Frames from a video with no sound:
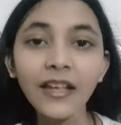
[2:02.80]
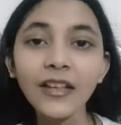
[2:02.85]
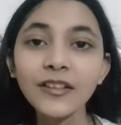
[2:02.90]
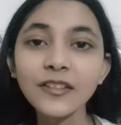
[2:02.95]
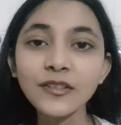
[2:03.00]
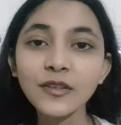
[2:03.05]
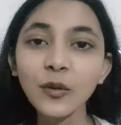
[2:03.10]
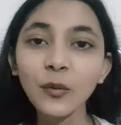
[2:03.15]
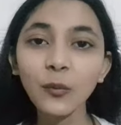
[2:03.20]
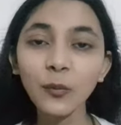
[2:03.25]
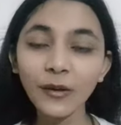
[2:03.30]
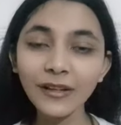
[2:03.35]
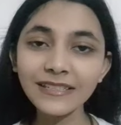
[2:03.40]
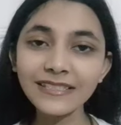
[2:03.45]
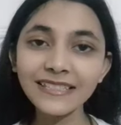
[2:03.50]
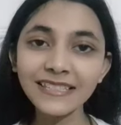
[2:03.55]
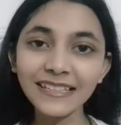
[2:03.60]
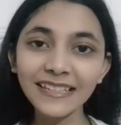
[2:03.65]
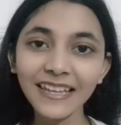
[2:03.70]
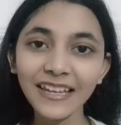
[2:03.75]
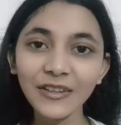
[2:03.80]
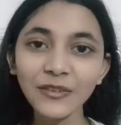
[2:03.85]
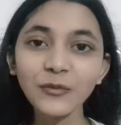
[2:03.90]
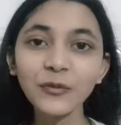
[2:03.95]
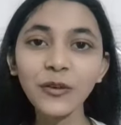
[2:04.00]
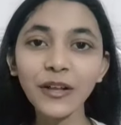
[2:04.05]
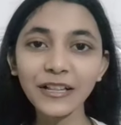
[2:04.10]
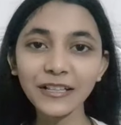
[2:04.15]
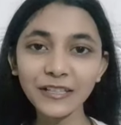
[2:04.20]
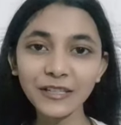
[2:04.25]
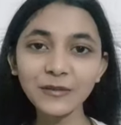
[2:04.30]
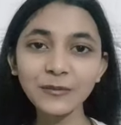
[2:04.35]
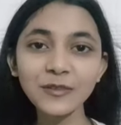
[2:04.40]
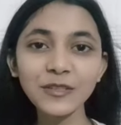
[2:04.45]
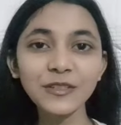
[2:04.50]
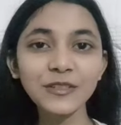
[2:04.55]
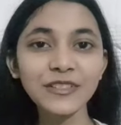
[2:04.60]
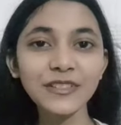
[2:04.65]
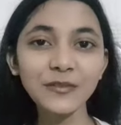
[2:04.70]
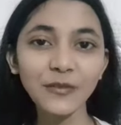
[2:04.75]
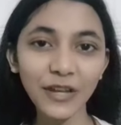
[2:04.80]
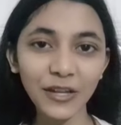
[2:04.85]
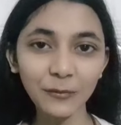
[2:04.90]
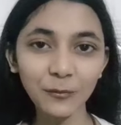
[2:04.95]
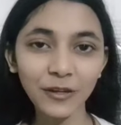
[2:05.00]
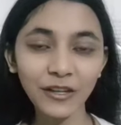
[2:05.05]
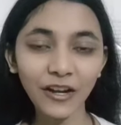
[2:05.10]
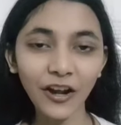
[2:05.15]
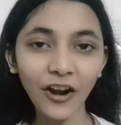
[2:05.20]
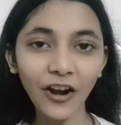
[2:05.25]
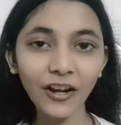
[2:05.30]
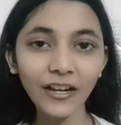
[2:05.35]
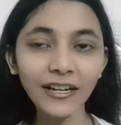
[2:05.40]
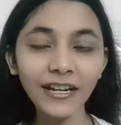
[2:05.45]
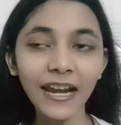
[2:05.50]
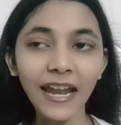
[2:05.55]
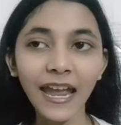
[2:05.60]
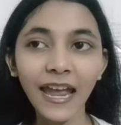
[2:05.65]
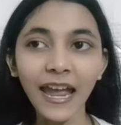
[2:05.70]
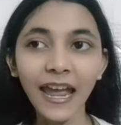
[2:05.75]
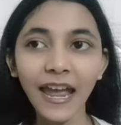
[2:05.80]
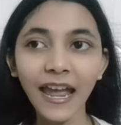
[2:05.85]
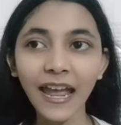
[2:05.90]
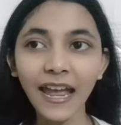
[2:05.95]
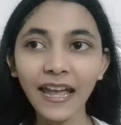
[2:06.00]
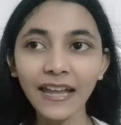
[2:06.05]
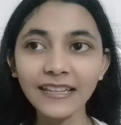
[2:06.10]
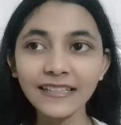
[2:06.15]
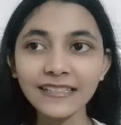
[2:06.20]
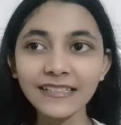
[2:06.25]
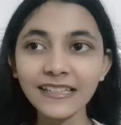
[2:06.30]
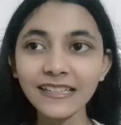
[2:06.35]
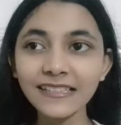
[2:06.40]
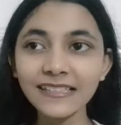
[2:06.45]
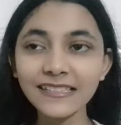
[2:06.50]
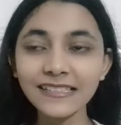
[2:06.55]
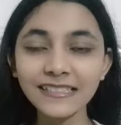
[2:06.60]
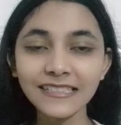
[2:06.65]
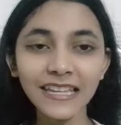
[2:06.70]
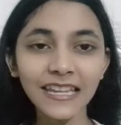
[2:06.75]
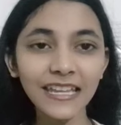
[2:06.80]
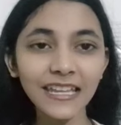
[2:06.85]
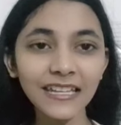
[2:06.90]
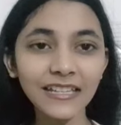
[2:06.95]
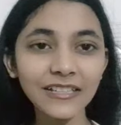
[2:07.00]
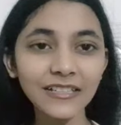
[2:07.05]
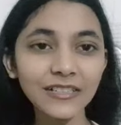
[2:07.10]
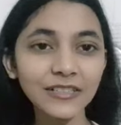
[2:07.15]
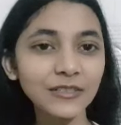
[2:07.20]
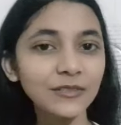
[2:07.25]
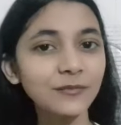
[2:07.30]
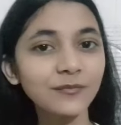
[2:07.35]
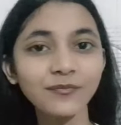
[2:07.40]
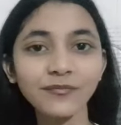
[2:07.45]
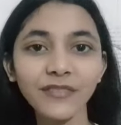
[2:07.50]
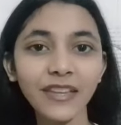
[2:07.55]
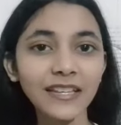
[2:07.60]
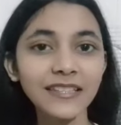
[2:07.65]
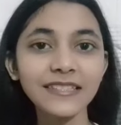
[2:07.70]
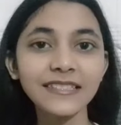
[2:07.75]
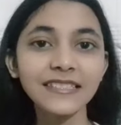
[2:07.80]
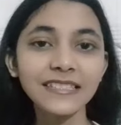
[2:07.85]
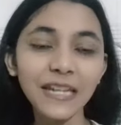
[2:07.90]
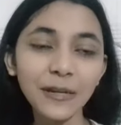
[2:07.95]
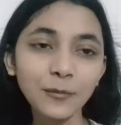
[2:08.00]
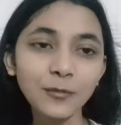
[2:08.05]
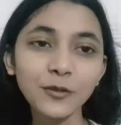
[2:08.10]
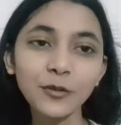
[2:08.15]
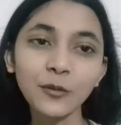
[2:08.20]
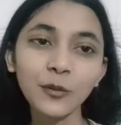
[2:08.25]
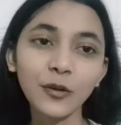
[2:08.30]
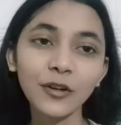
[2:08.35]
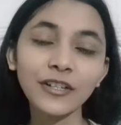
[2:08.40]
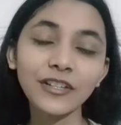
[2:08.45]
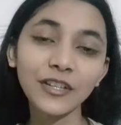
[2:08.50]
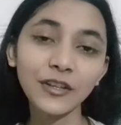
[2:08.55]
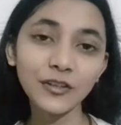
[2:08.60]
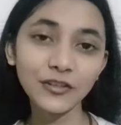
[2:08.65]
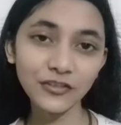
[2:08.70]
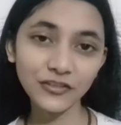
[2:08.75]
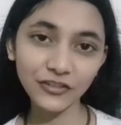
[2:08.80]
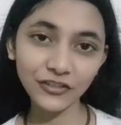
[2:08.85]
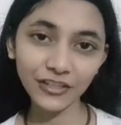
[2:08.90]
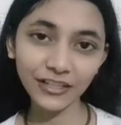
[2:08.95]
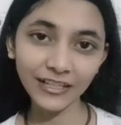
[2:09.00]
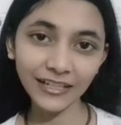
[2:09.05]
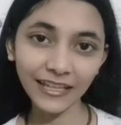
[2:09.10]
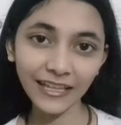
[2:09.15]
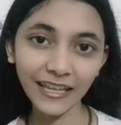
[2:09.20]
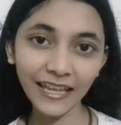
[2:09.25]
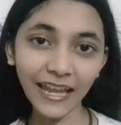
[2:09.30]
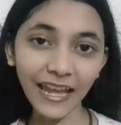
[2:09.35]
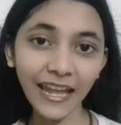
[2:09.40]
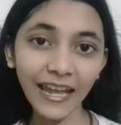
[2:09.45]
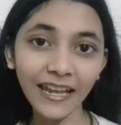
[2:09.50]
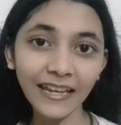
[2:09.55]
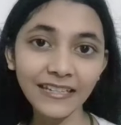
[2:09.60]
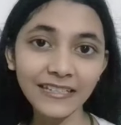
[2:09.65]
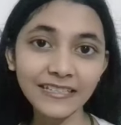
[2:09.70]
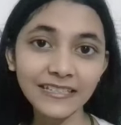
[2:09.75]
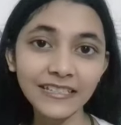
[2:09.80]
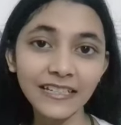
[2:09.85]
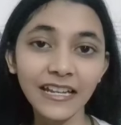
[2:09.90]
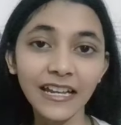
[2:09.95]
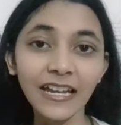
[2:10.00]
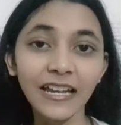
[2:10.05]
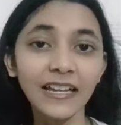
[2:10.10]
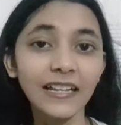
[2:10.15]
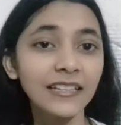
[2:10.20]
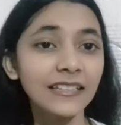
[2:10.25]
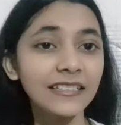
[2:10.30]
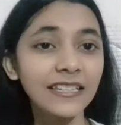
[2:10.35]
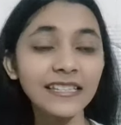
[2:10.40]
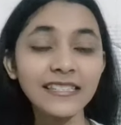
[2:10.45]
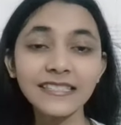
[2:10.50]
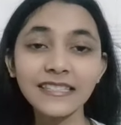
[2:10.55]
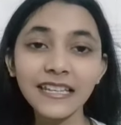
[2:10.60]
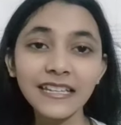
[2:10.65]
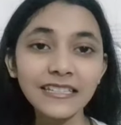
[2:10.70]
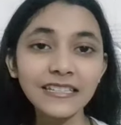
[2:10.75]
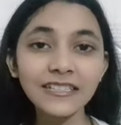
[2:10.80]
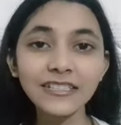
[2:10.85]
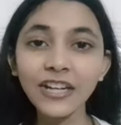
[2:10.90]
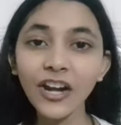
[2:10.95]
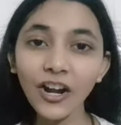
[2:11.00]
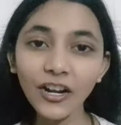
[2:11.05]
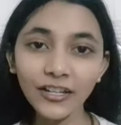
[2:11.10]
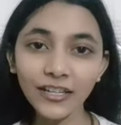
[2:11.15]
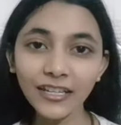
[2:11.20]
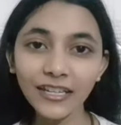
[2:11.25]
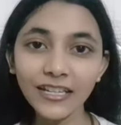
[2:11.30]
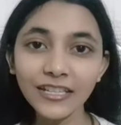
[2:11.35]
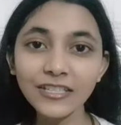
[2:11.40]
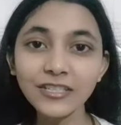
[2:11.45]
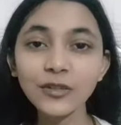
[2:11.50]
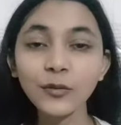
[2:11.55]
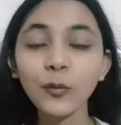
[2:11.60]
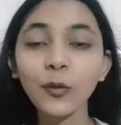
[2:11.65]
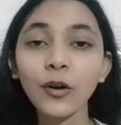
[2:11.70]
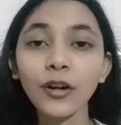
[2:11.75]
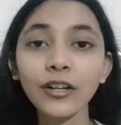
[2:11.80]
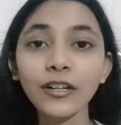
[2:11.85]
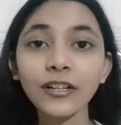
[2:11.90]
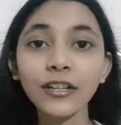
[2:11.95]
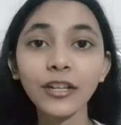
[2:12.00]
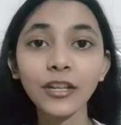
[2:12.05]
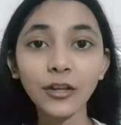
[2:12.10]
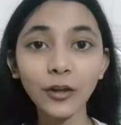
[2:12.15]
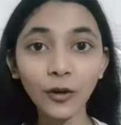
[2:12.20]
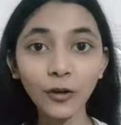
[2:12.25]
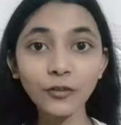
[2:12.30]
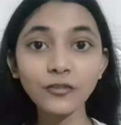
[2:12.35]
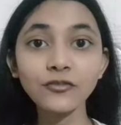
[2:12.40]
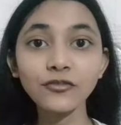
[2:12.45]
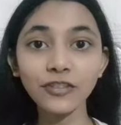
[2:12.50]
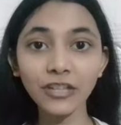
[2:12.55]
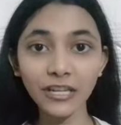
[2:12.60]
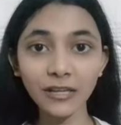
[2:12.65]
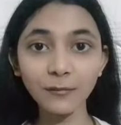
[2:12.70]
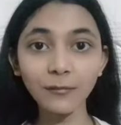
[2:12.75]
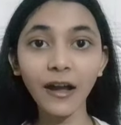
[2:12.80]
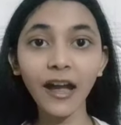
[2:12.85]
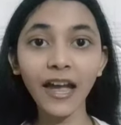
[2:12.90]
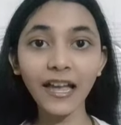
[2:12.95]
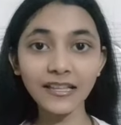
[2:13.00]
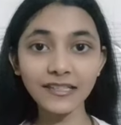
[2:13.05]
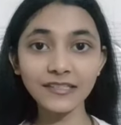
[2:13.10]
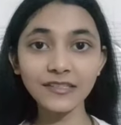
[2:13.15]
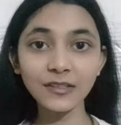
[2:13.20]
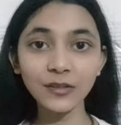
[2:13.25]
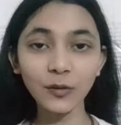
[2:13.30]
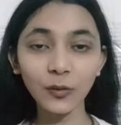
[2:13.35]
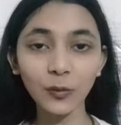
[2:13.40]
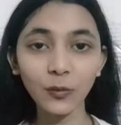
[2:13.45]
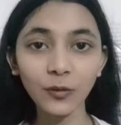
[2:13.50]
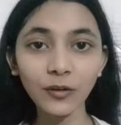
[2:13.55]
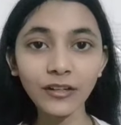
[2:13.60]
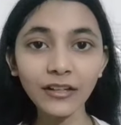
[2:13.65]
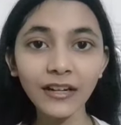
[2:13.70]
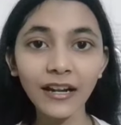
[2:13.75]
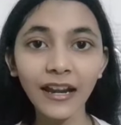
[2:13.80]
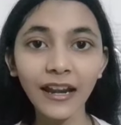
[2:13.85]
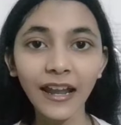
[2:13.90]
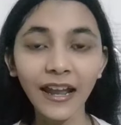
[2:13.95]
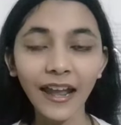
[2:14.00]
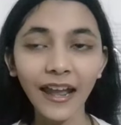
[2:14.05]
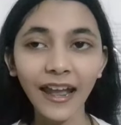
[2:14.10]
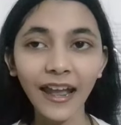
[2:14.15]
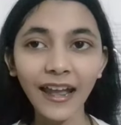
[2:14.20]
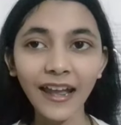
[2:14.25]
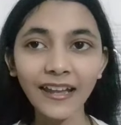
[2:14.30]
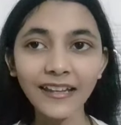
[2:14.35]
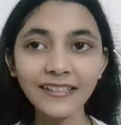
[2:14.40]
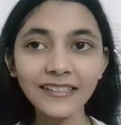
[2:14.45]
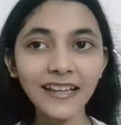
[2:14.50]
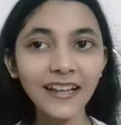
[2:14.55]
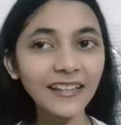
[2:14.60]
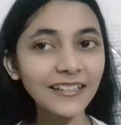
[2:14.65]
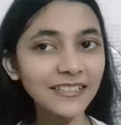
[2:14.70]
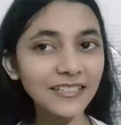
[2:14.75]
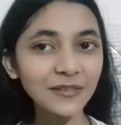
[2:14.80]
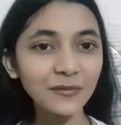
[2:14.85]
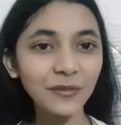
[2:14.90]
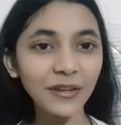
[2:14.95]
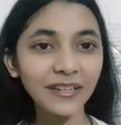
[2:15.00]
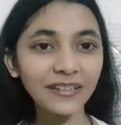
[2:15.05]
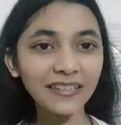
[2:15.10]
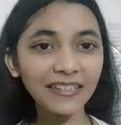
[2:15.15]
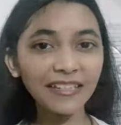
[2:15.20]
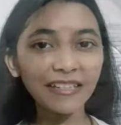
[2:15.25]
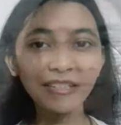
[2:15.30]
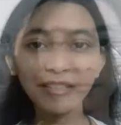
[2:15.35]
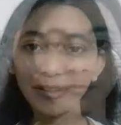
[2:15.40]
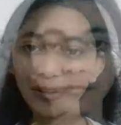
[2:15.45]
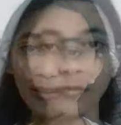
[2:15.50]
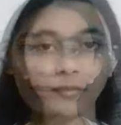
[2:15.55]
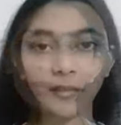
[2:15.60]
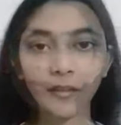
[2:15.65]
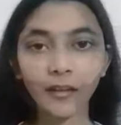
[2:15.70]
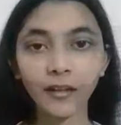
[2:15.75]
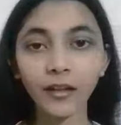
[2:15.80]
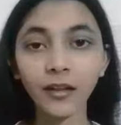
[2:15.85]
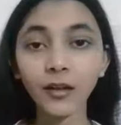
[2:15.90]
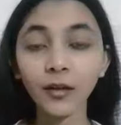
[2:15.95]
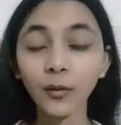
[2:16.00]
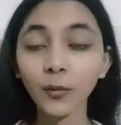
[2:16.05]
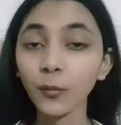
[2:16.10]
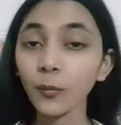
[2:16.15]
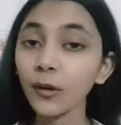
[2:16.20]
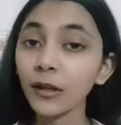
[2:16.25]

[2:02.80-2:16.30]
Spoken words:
So once again, welcome to the webinar, and let's take a step toward your journey and let's set a target toward your dream IELTS score and ultimately your global goal.